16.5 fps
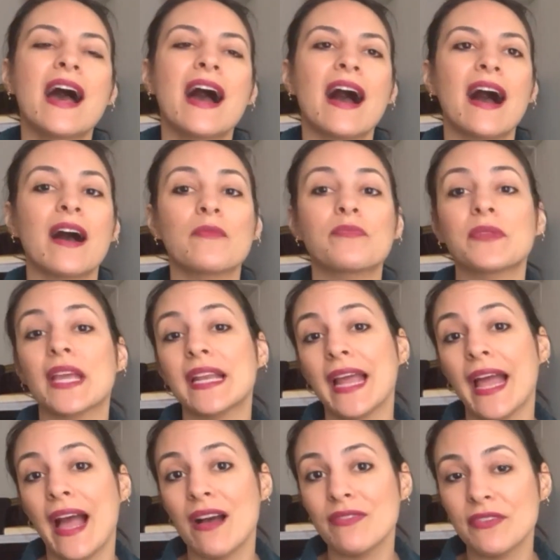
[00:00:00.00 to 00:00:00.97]
Um, and
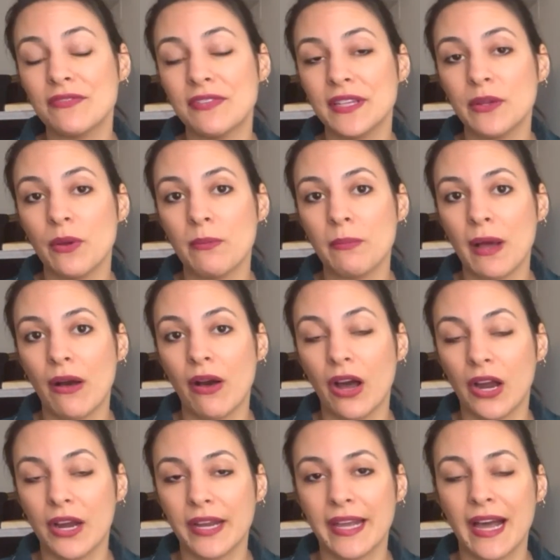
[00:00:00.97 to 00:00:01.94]
I have a video about
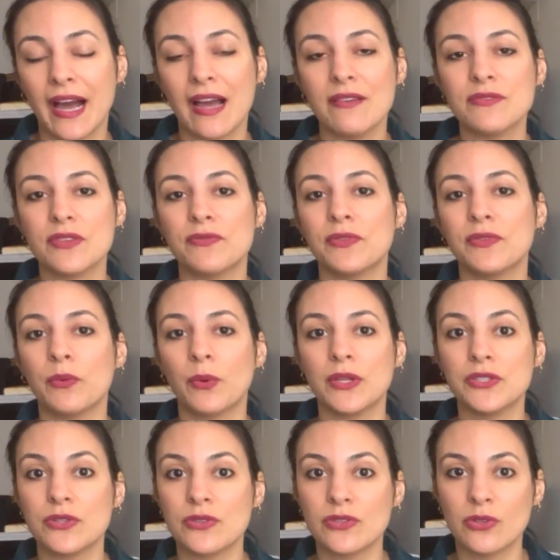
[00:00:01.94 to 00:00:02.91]
archives if you
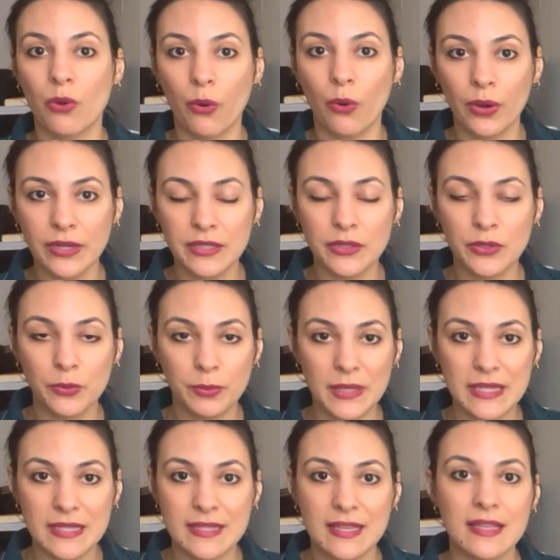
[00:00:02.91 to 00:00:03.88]
want to score new
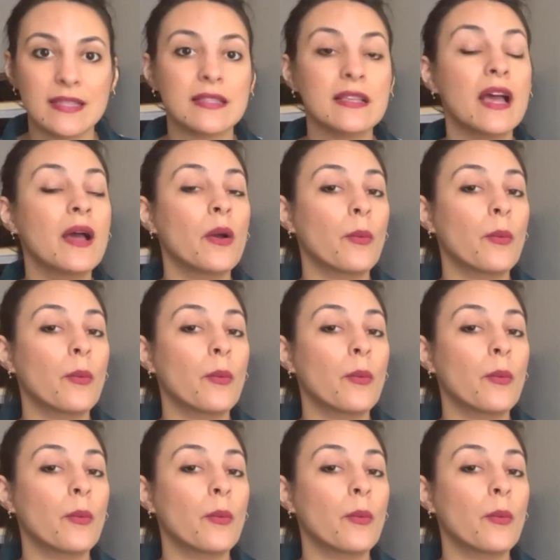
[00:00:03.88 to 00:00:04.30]
pieces.